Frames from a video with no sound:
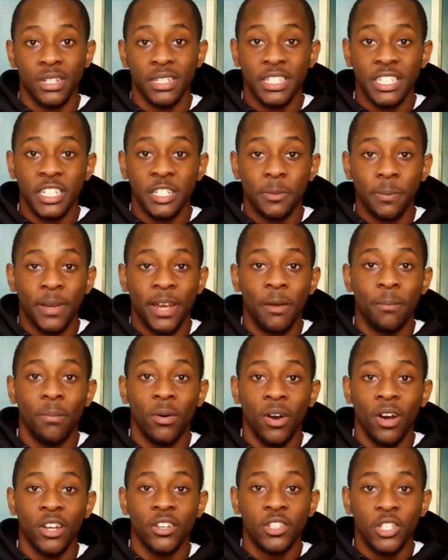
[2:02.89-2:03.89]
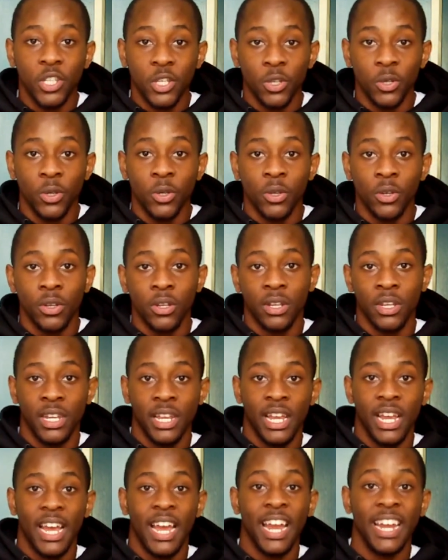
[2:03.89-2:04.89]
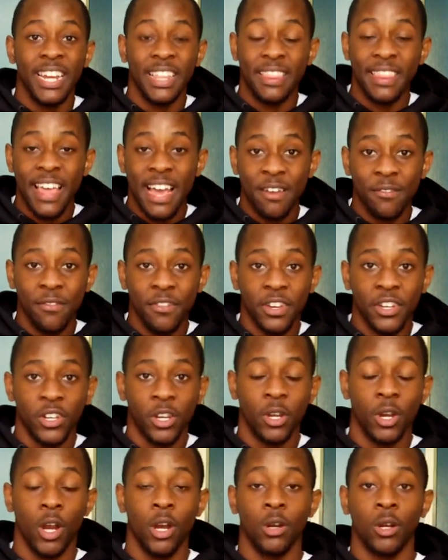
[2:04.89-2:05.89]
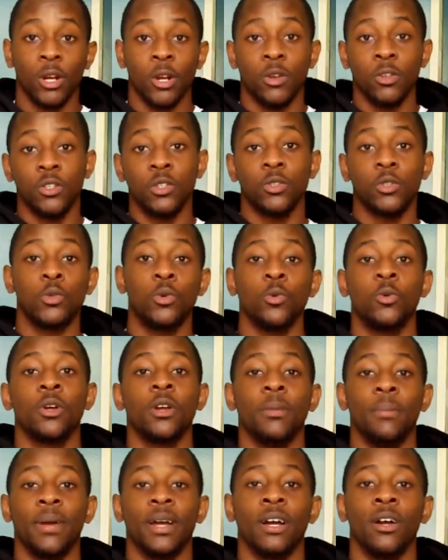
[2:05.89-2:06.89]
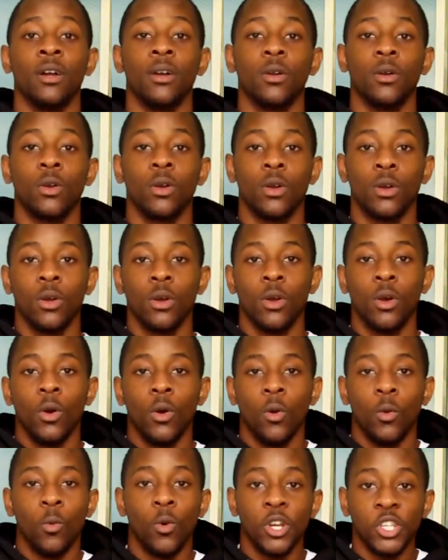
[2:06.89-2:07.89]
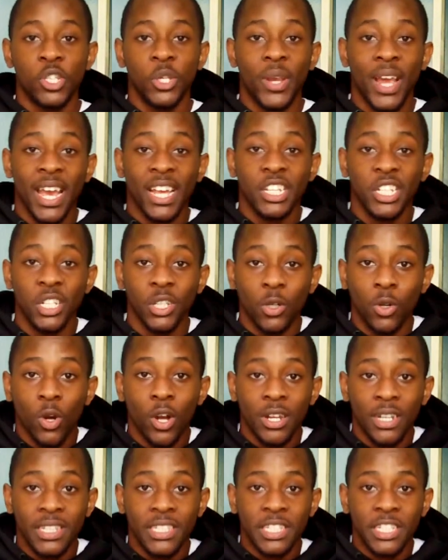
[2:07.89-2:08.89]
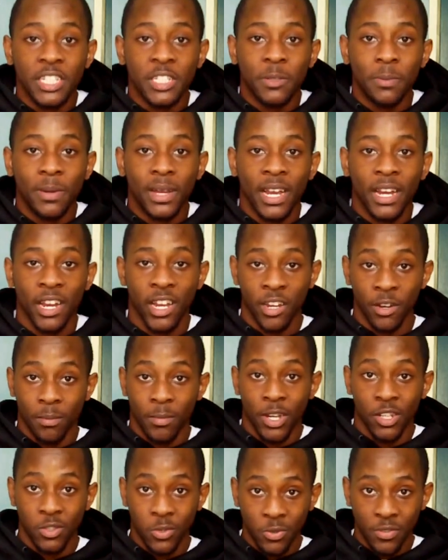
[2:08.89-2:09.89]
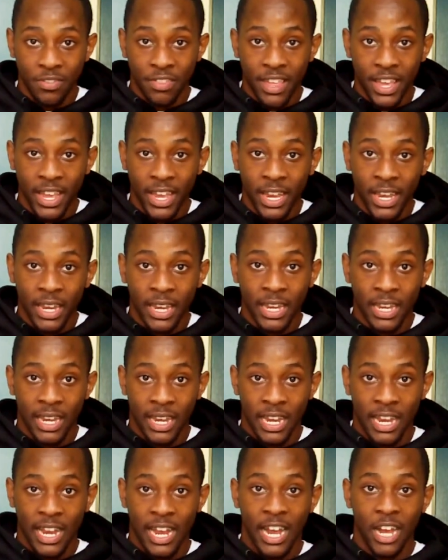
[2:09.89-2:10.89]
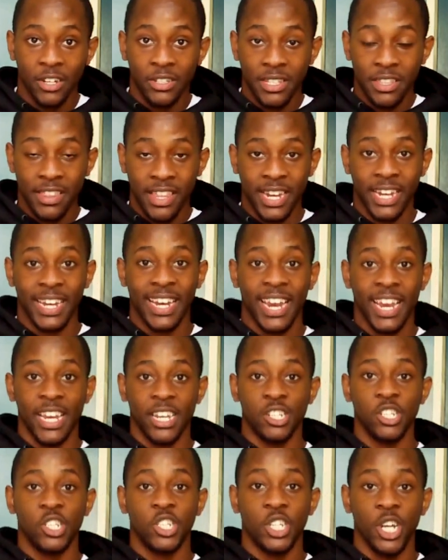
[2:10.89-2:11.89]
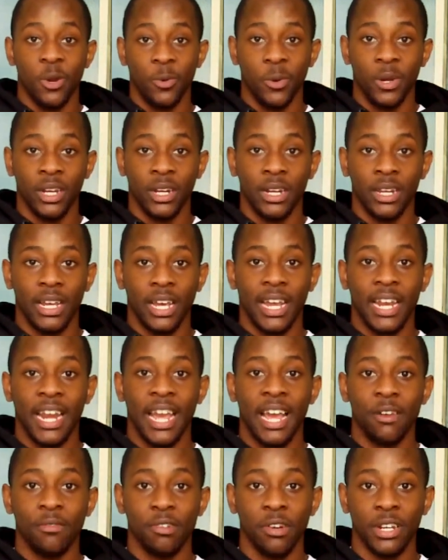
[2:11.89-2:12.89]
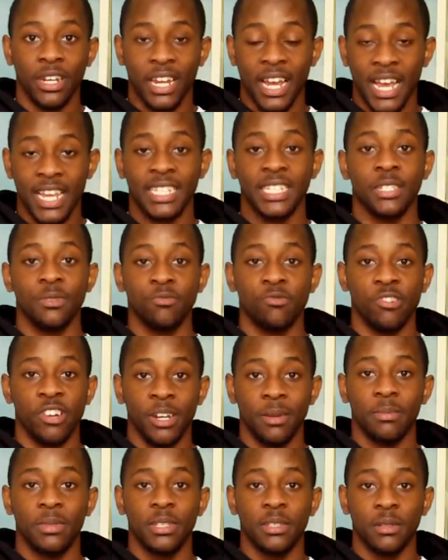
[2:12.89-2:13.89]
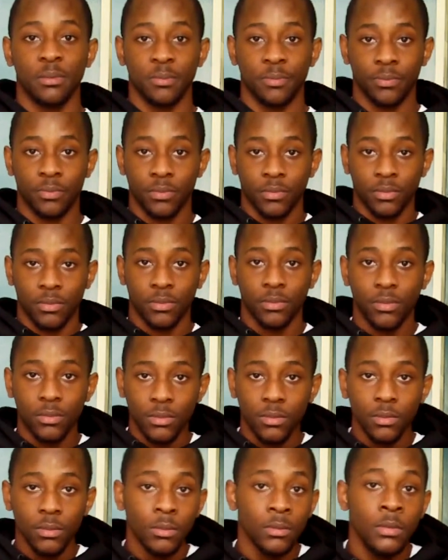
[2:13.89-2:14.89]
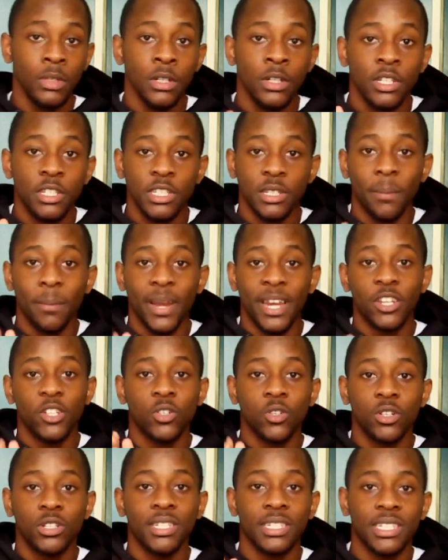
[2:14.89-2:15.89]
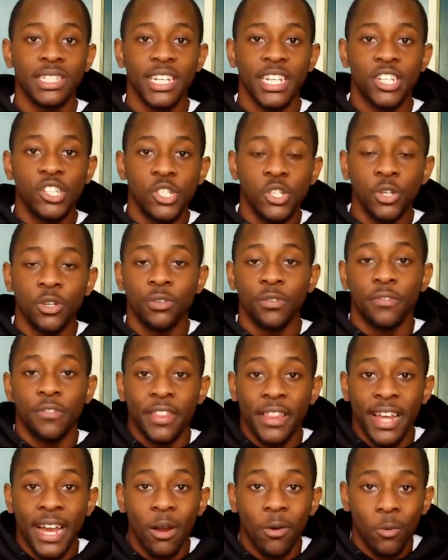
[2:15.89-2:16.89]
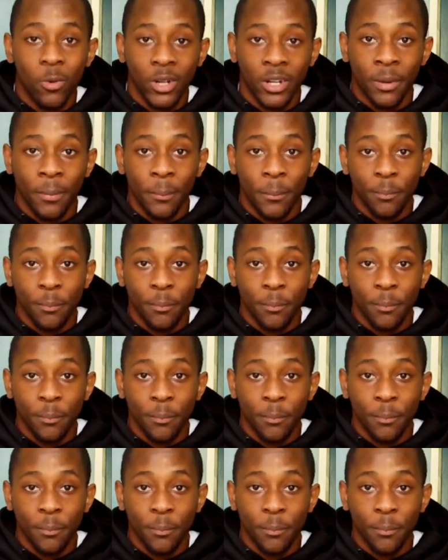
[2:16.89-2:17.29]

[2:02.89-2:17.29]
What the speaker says: a six pack part 2. And in that video I'm going to talk about once you actually got the six pack and the muscles there, how to then get it showing and have it nice and ripped. So make sure to stay tuned for that one.